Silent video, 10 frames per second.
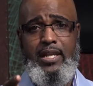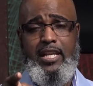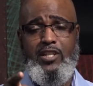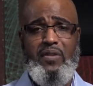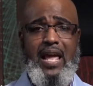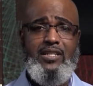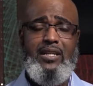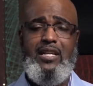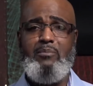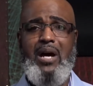It's flashing
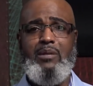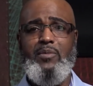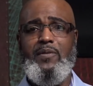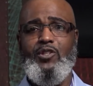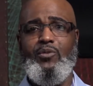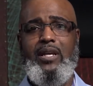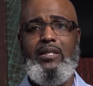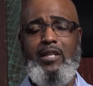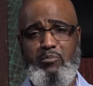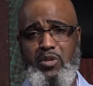at the bottom of the screen.
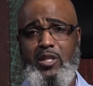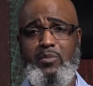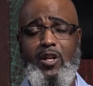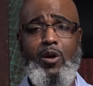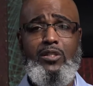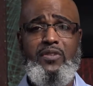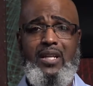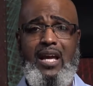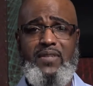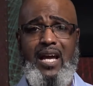That's
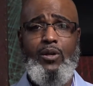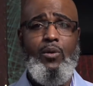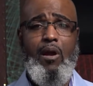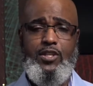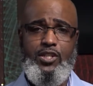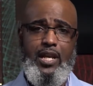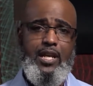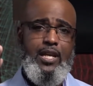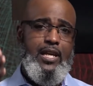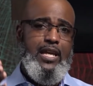bishop@altarforlife.org,
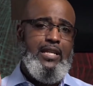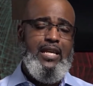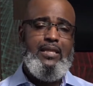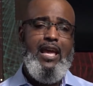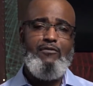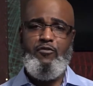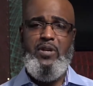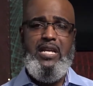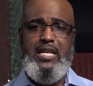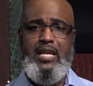and get that
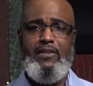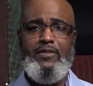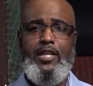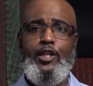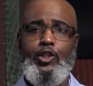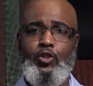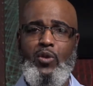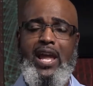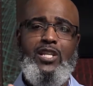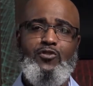free gift,
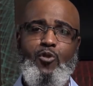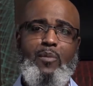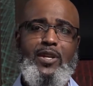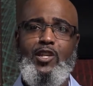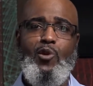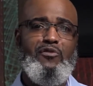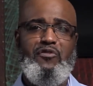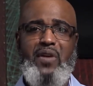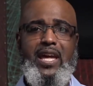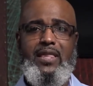Transforming Your
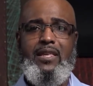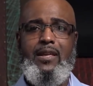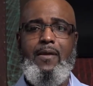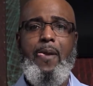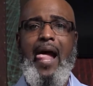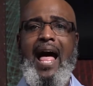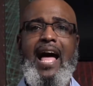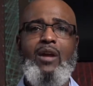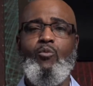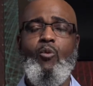Faith.
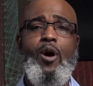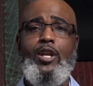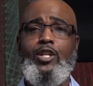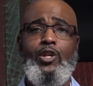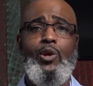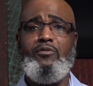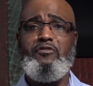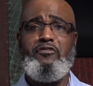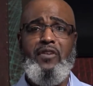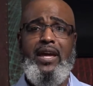I want your
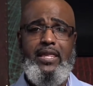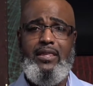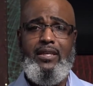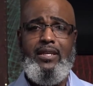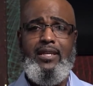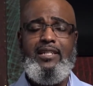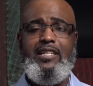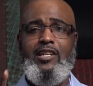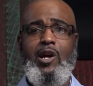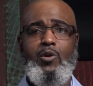faith
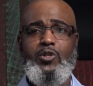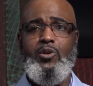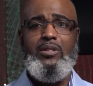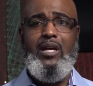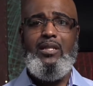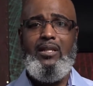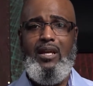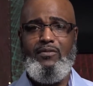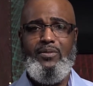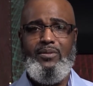to go to another
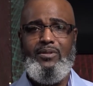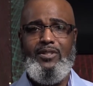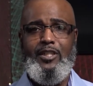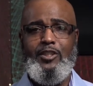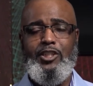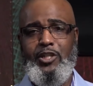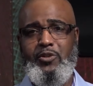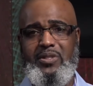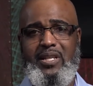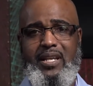level.
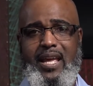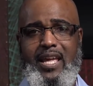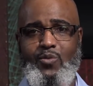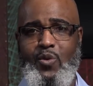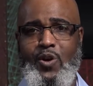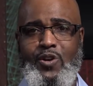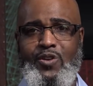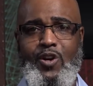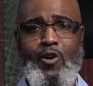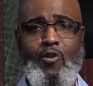Choose today,
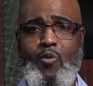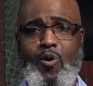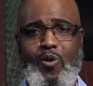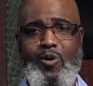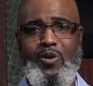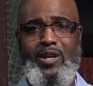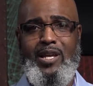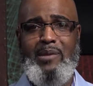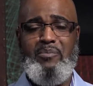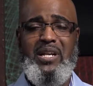word or world.
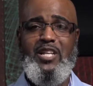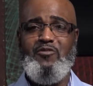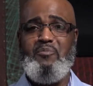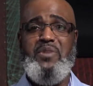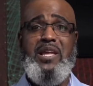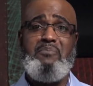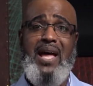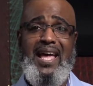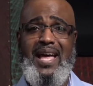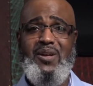But as for me and
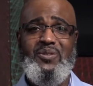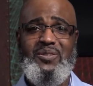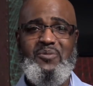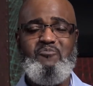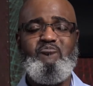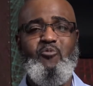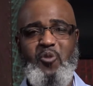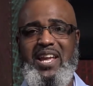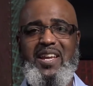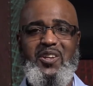my house,
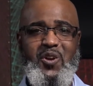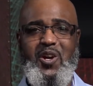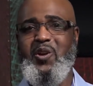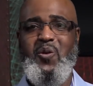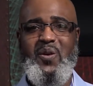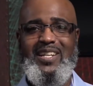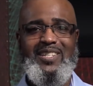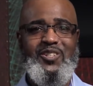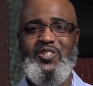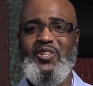we are going
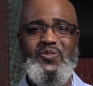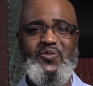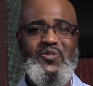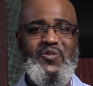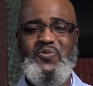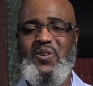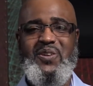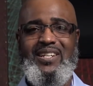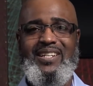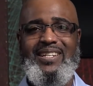to choose the
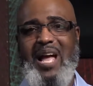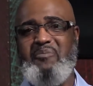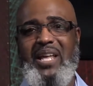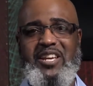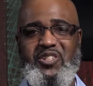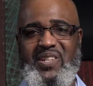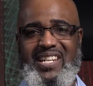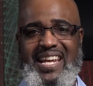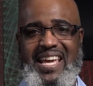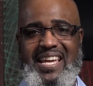word. I bless you
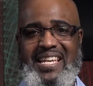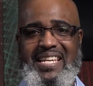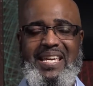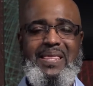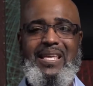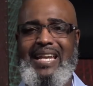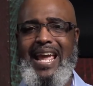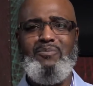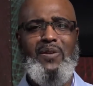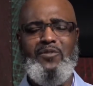today in the
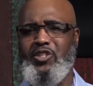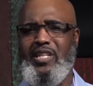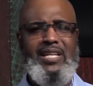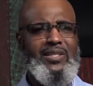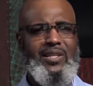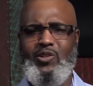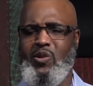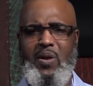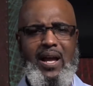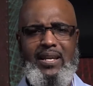name of Jesus
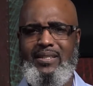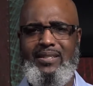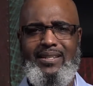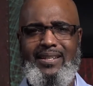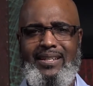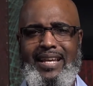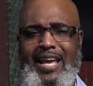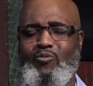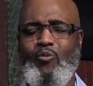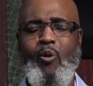Christ,
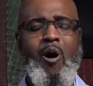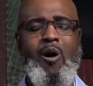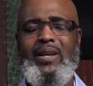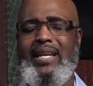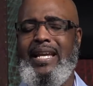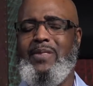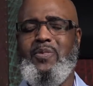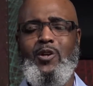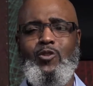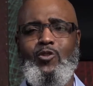and walk in
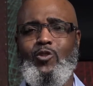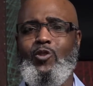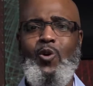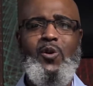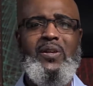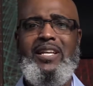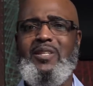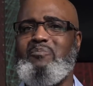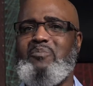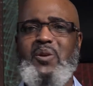the
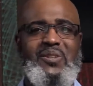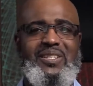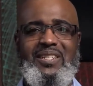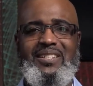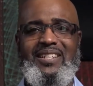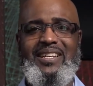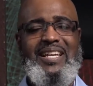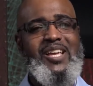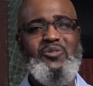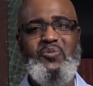glorious mercies,
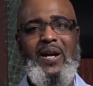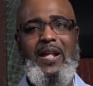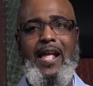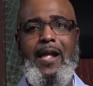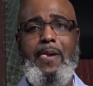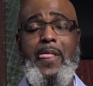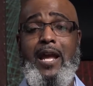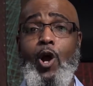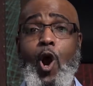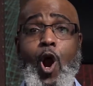guess what,
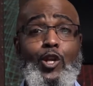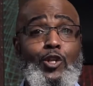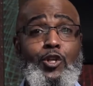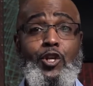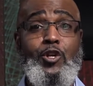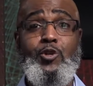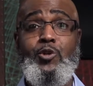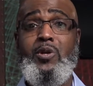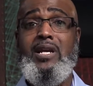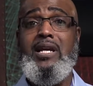that are
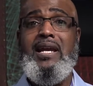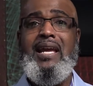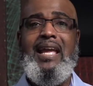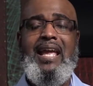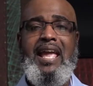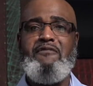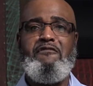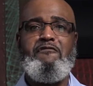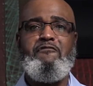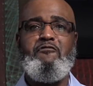new
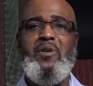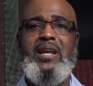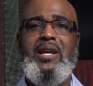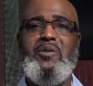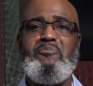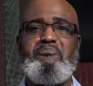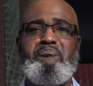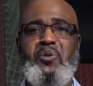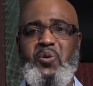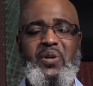every
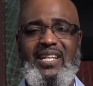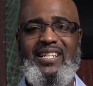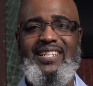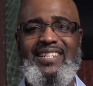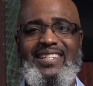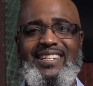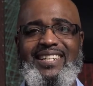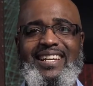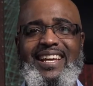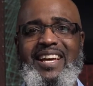morning.
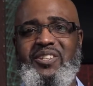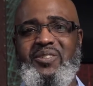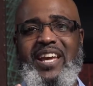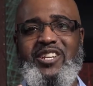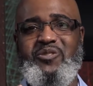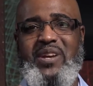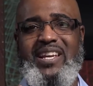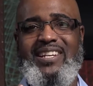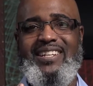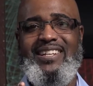Until next
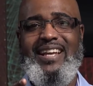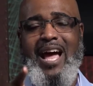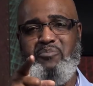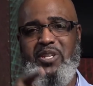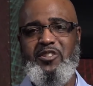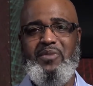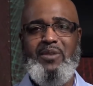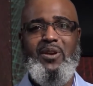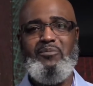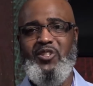week, I'm Bishop
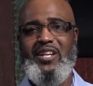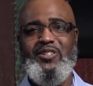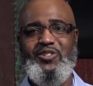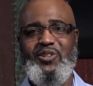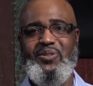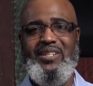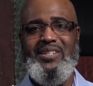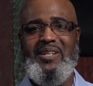Abraham Shanklin Jr.